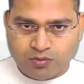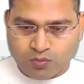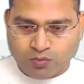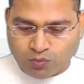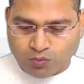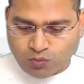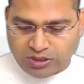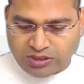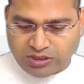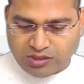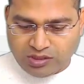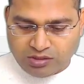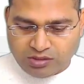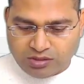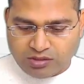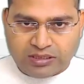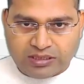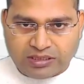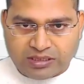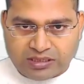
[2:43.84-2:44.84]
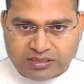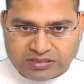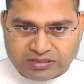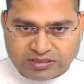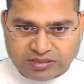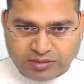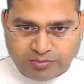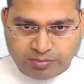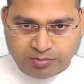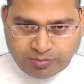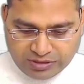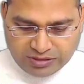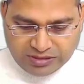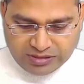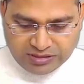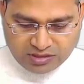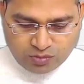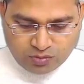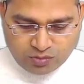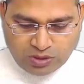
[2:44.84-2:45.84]
will and I'll zip
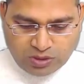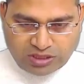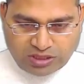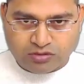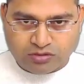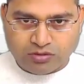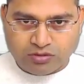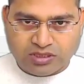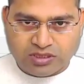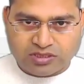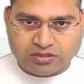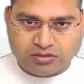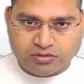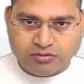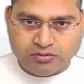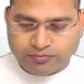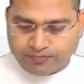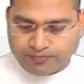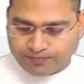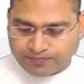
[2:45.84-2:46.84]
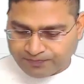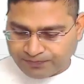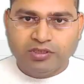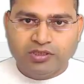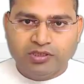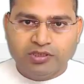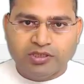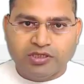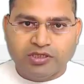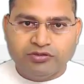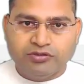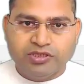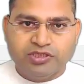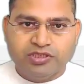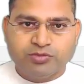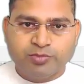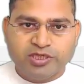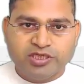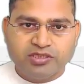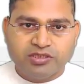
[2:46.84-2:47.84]
list 1 to list 2. Now in
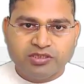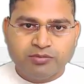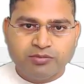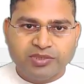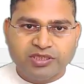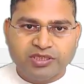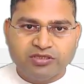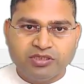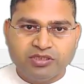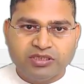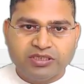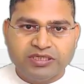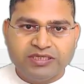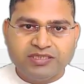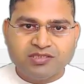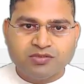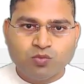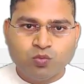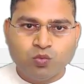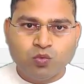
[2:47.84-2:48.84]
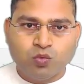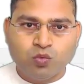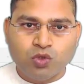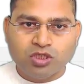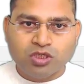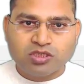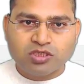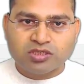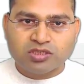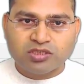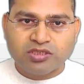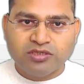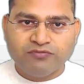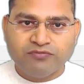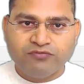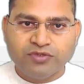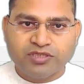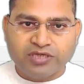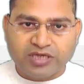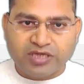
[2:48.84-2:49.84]
this particular particular case, what
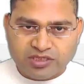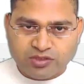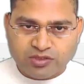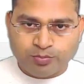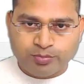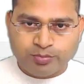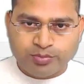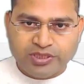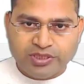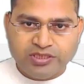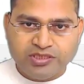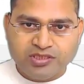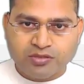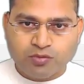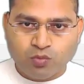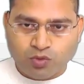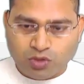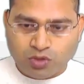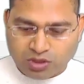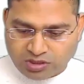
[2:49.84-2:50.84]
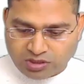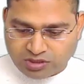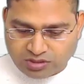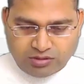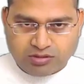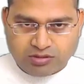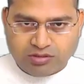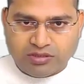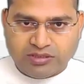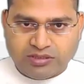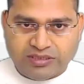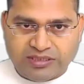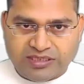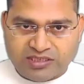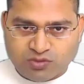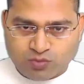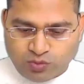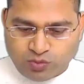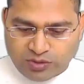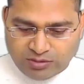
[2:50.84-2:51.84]
if we try to print what
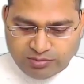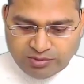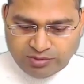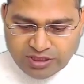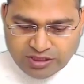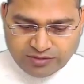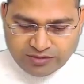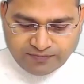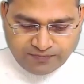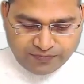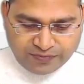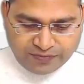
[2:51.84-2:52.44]
S will be?